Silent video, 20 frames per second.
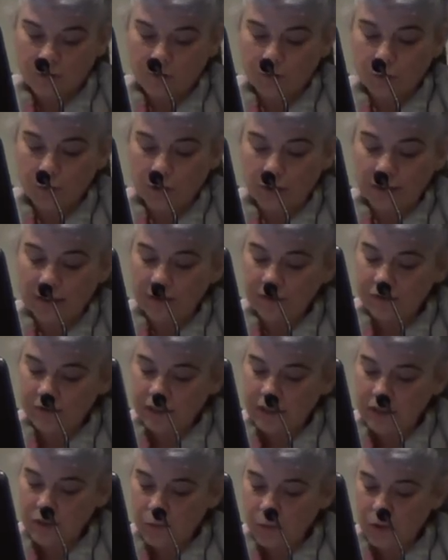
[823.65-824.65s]
from the
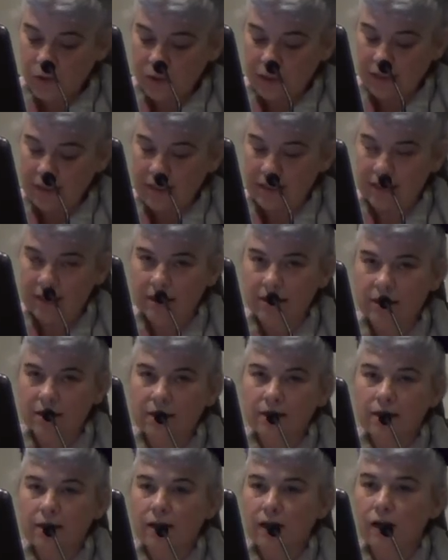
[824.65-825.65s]
lived
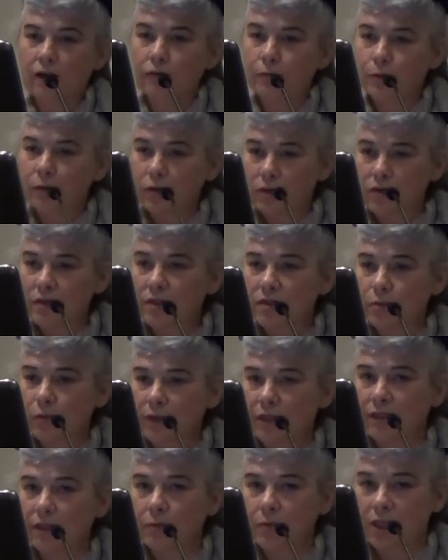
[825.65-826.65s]
experiences of persons
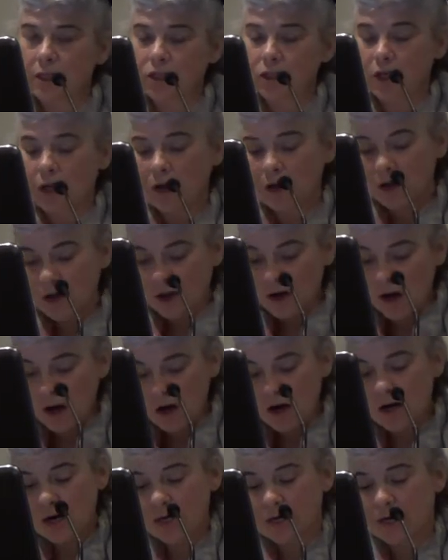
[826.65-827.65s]
with dementia
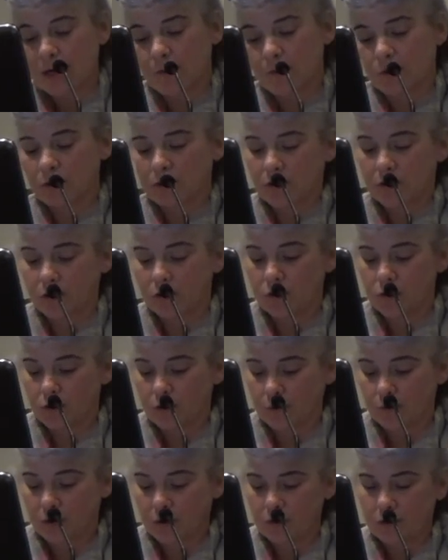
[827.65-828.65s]
are able to
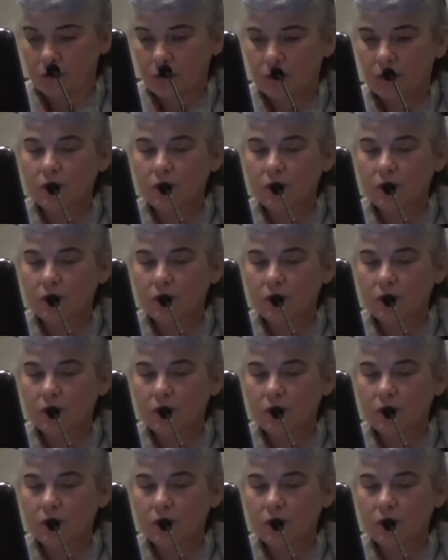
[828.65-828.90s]
contribute